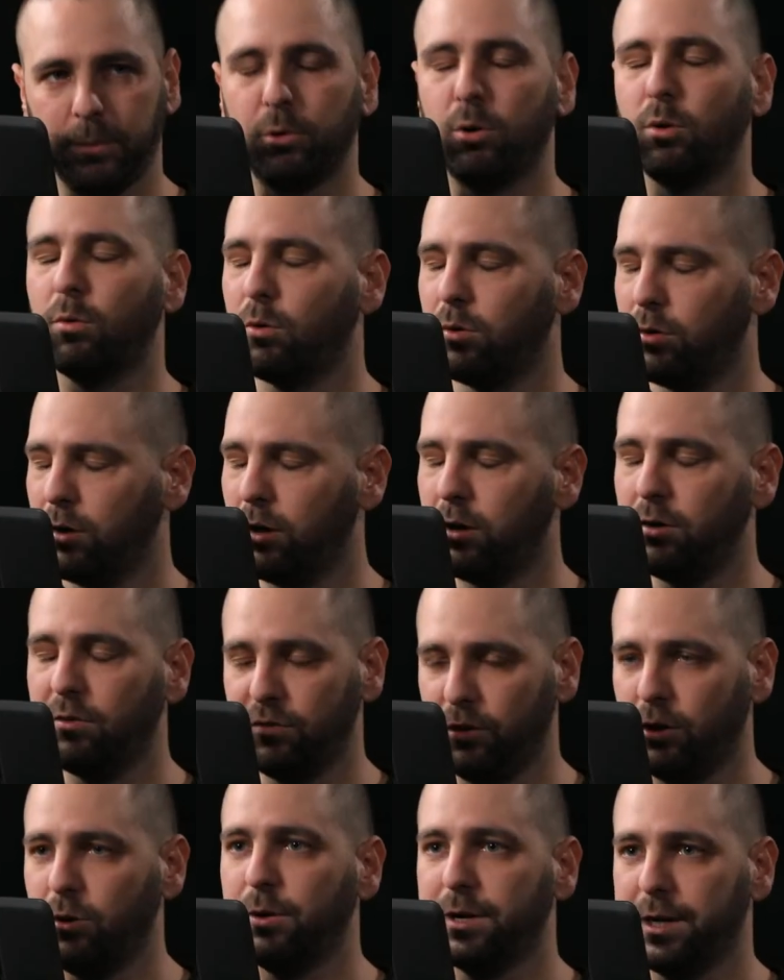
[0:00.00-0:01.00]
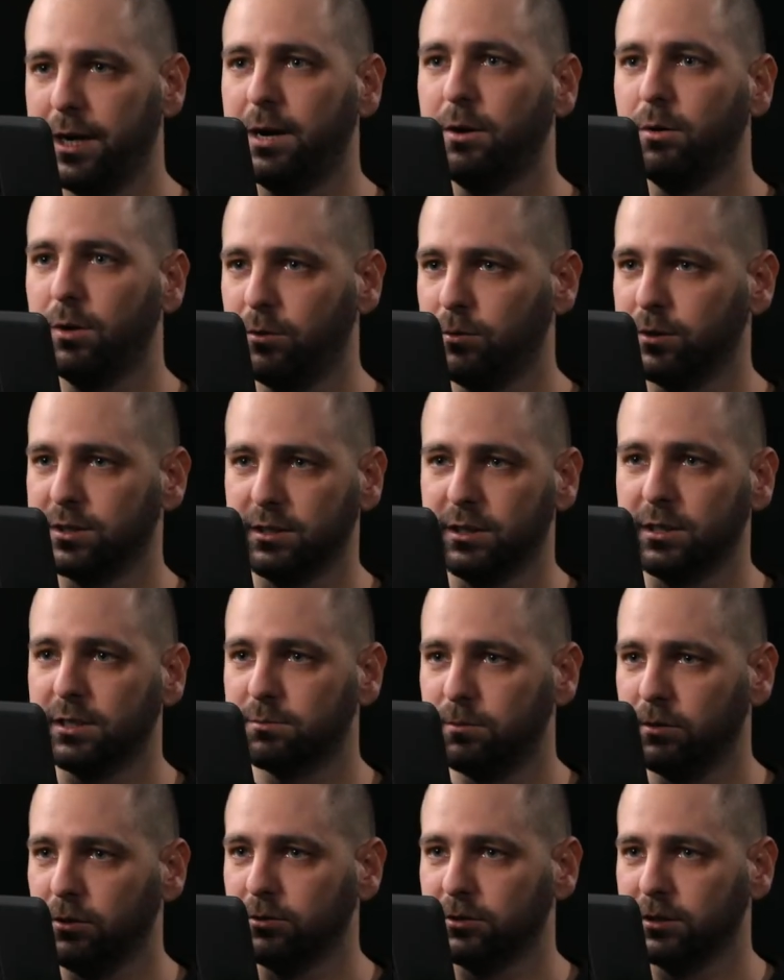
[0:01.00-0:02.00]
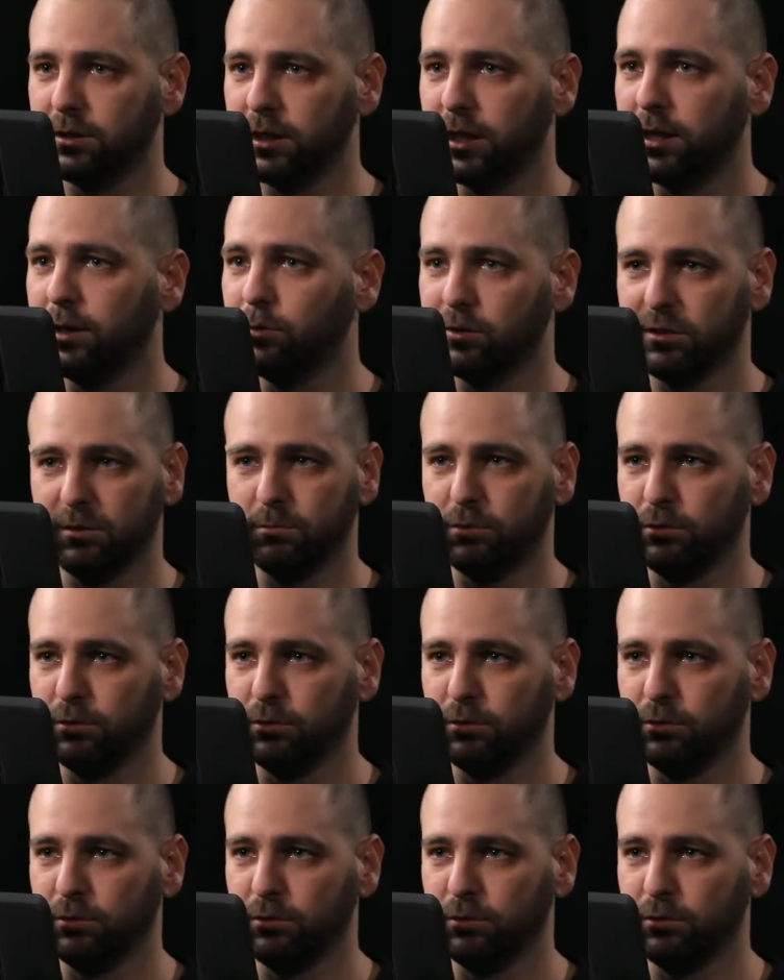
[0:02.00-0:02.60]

People of Nowhere, yeah. It was an explosion. Yeah, it was a